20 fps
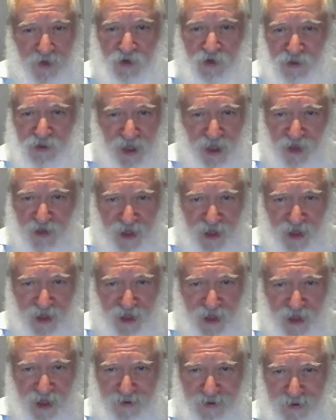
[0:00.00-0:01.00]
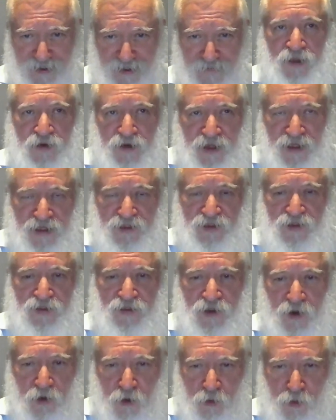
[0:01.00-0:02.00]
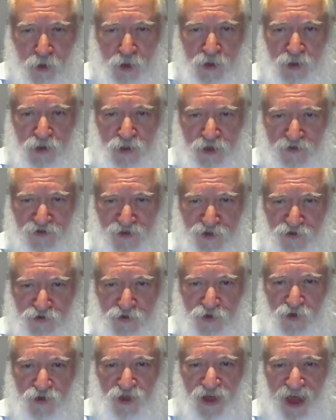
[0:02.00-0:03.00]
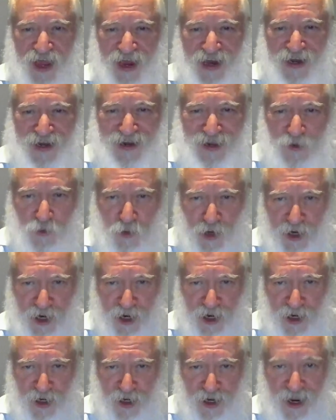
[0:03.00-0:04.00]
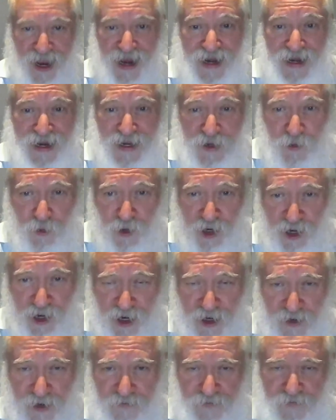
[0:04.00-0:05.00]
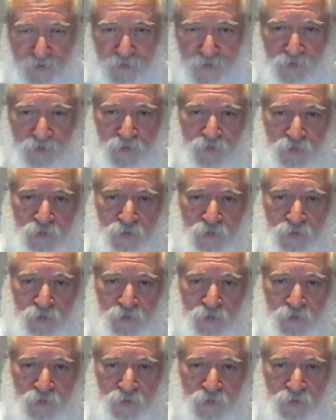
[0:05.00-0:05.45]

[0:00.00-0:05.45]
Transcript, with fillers: There is nothing else. There isn't a word of truth anywhere, anywhere.